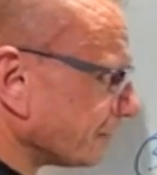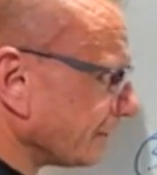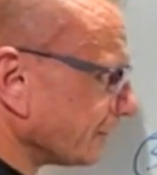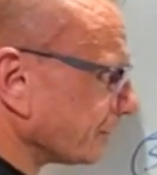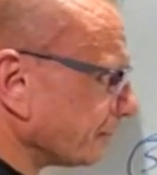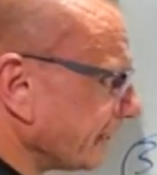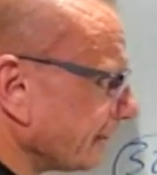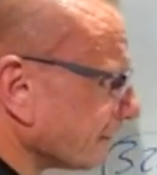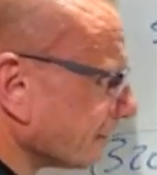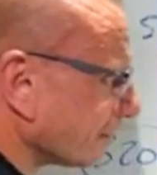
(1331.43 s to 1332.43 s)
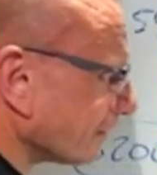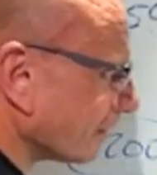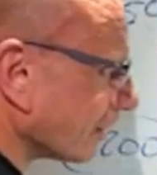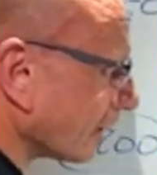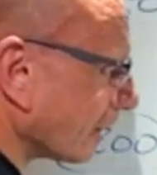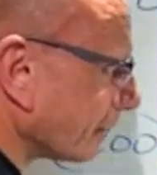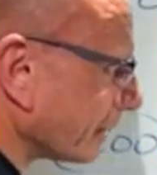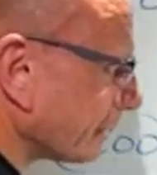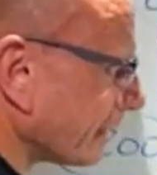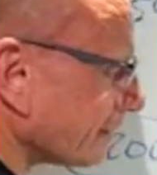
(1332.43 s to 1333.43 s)
it would be, I'll be
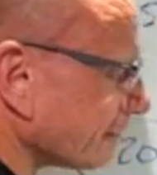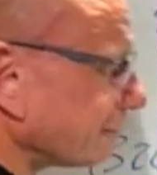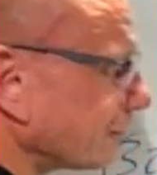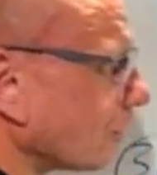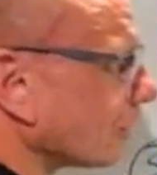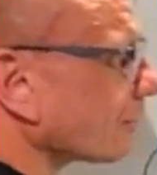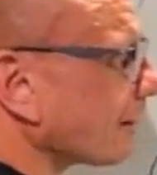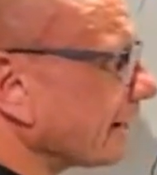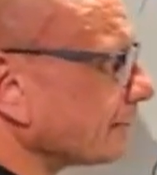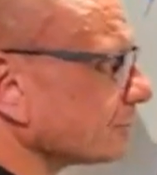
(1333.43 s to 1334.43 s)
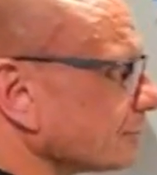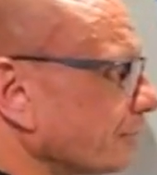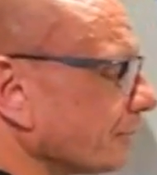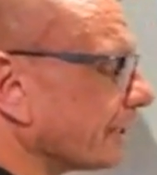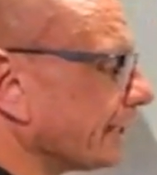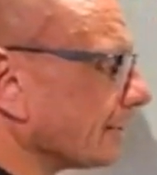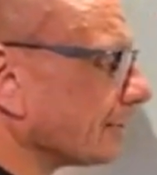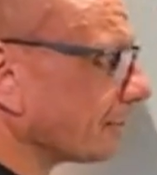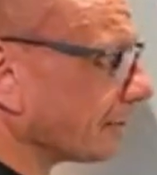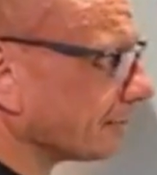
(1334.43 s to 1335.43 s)
eating 4 grams per
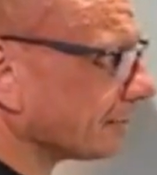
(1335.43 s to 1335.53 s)
kilogram.